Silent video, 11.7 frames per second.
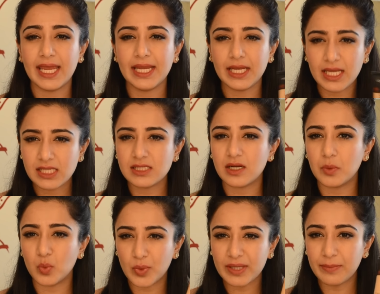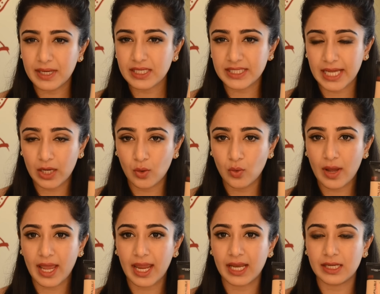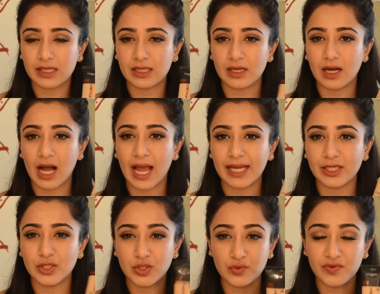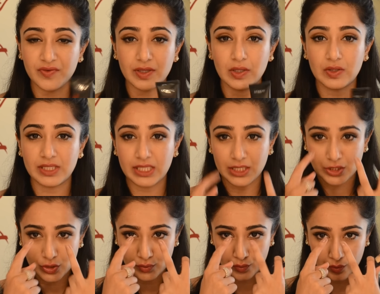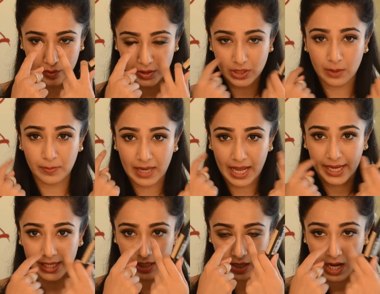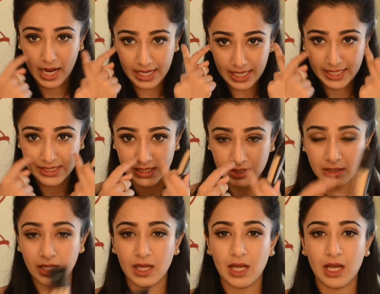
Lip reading: It is a wee bit yellow, and I do feel the need to apply a highlighter,